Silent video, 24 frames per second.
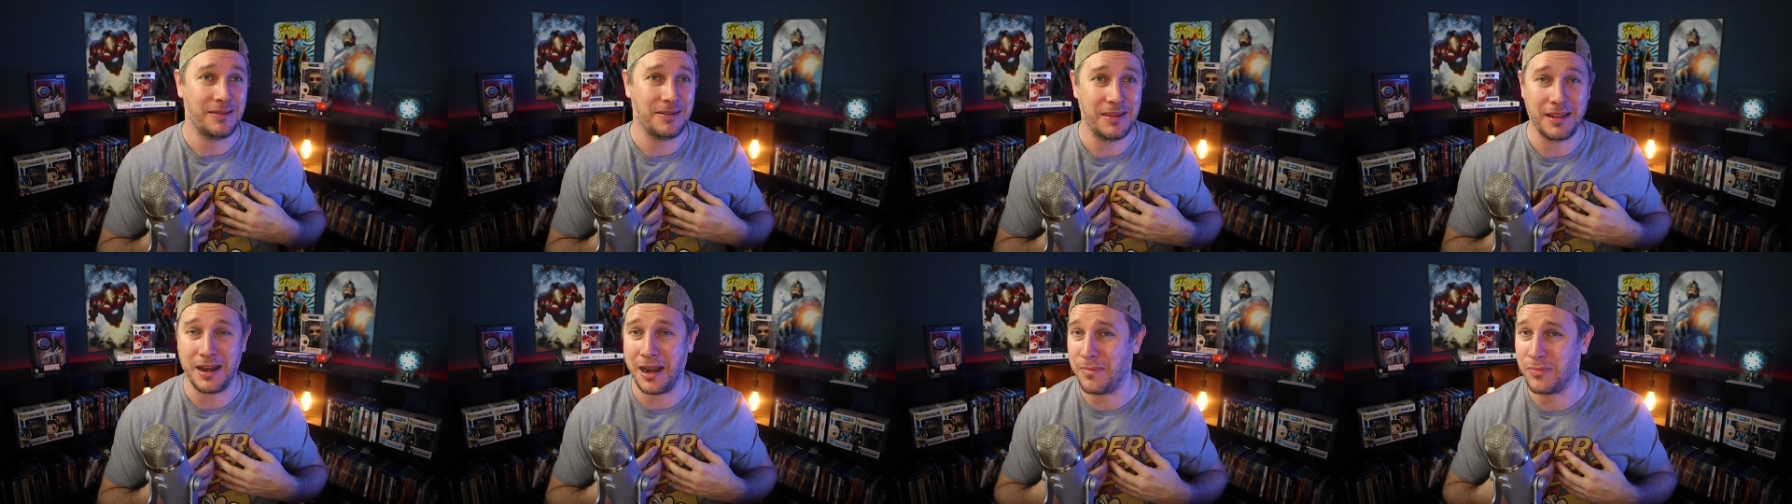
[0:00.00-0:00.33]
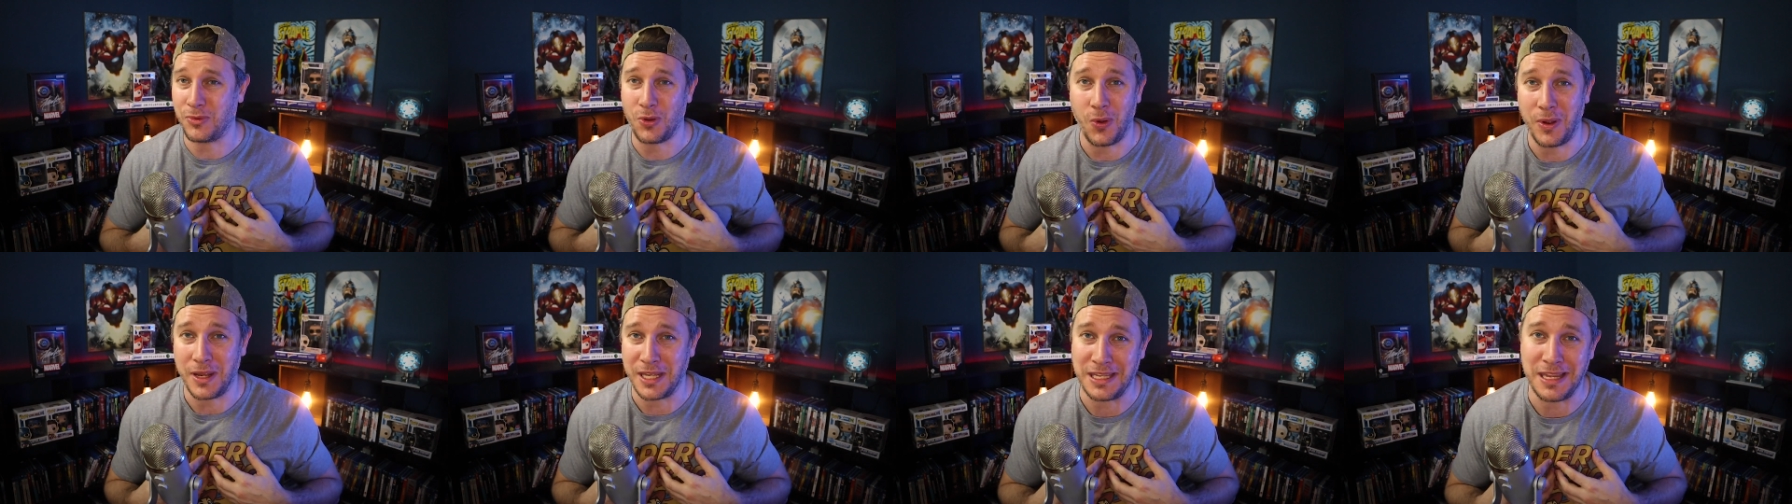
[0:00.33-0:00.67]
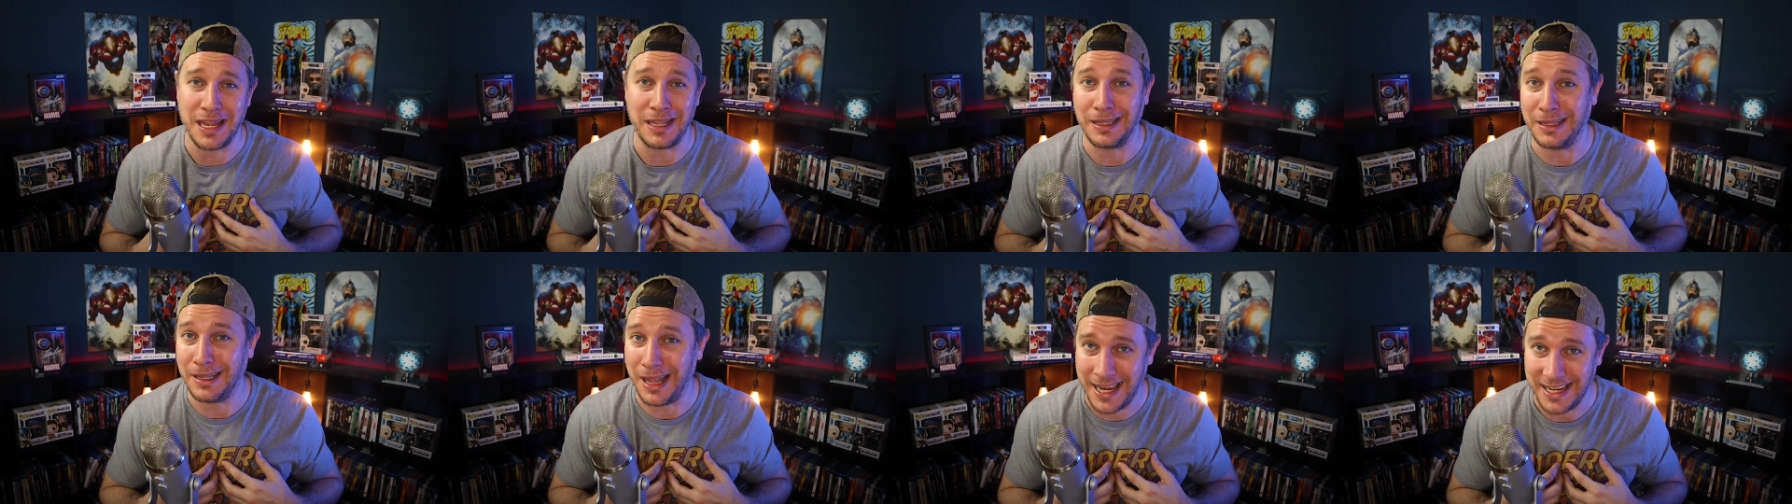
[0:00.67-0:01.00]
that I'm going
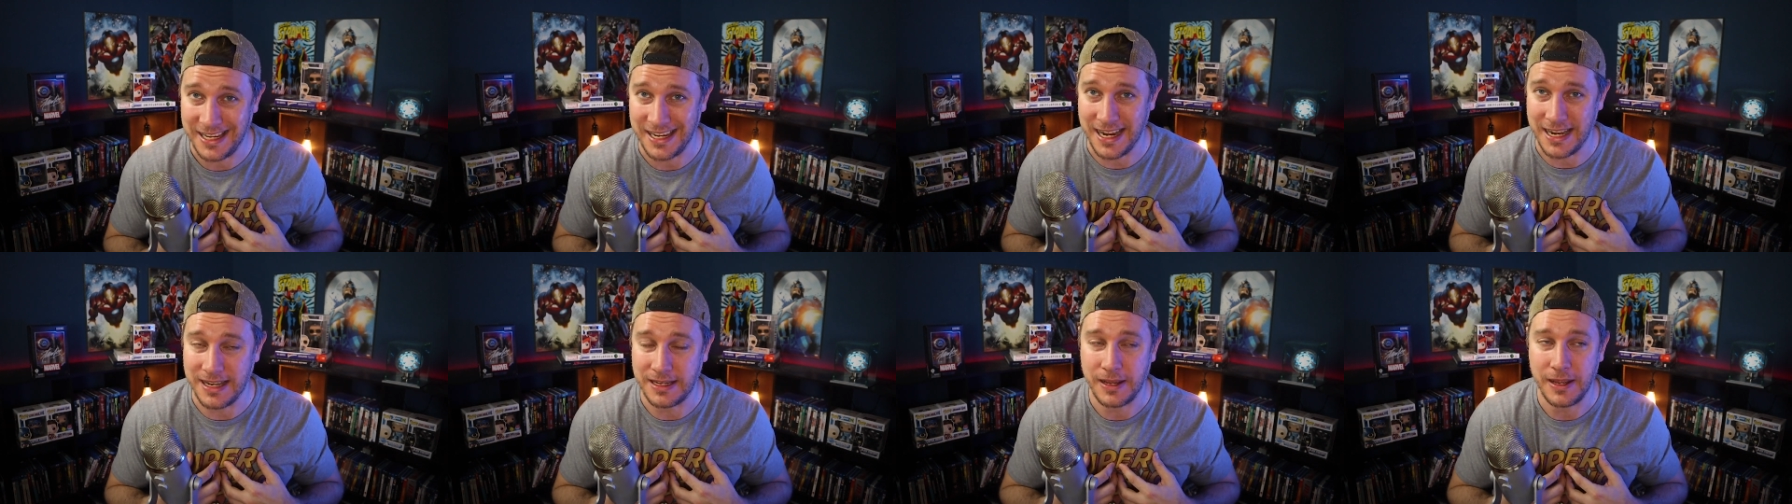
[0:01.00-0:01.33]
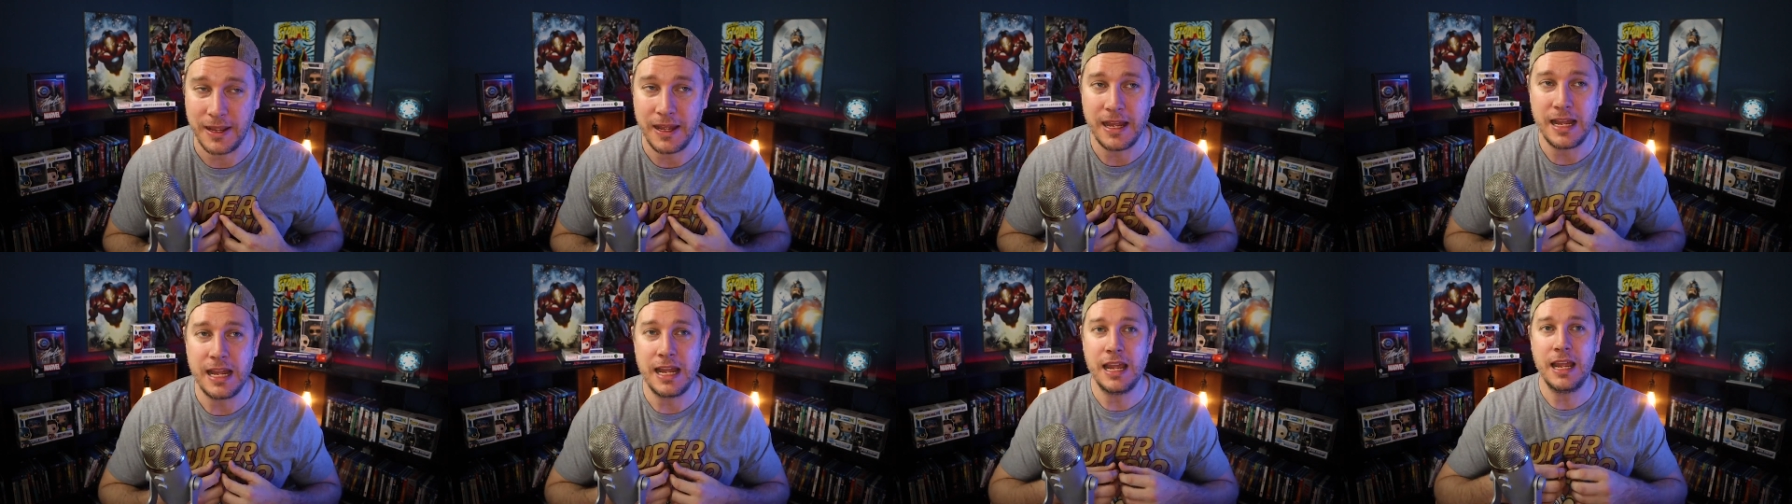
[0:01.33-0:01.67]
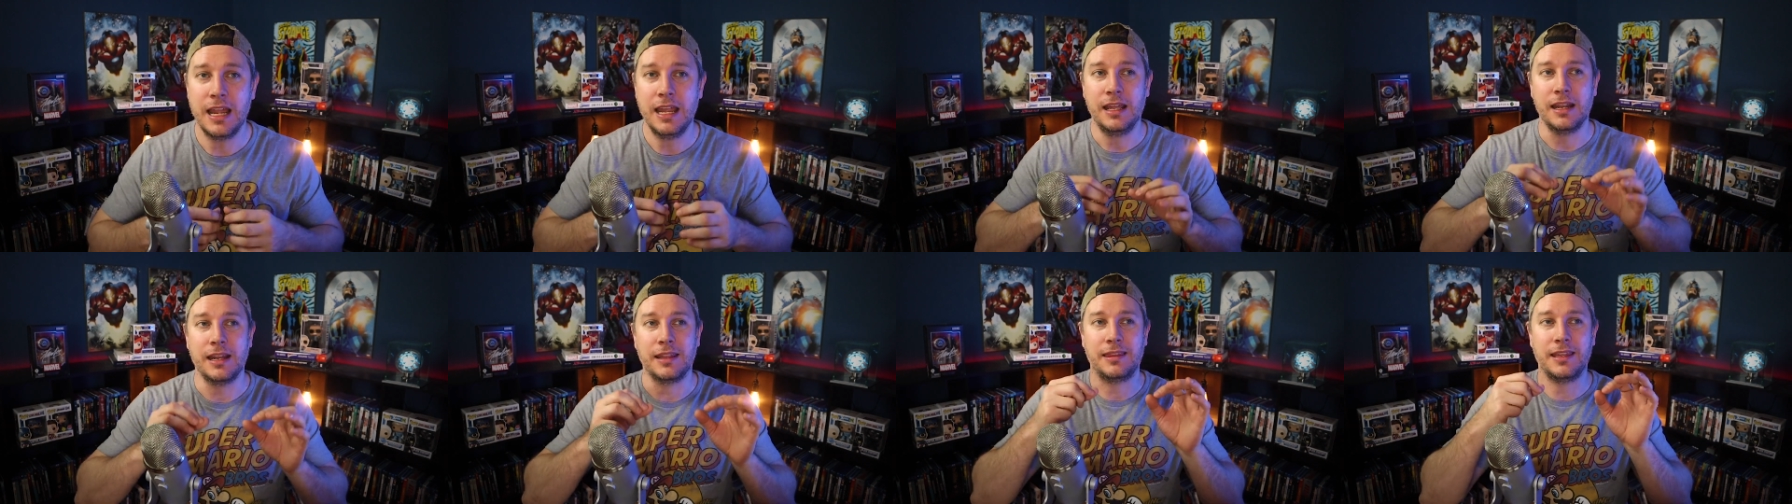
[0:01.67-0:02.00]
to like it.
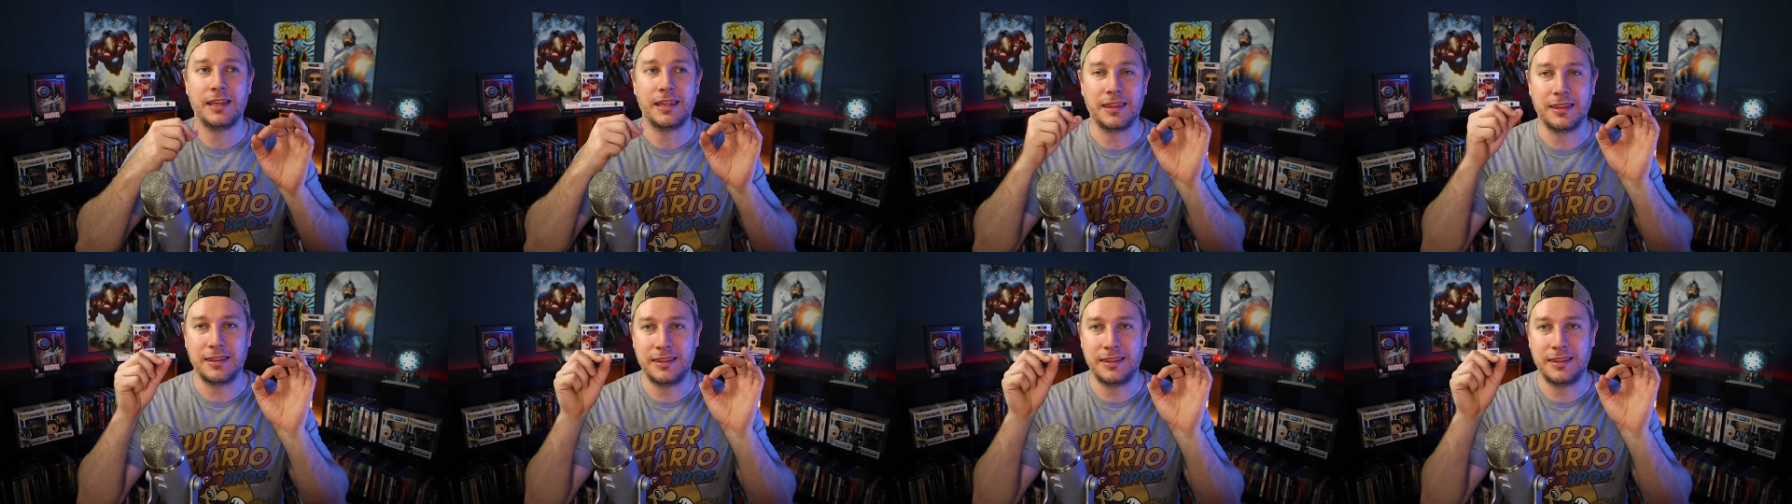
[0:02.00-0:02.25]
And I think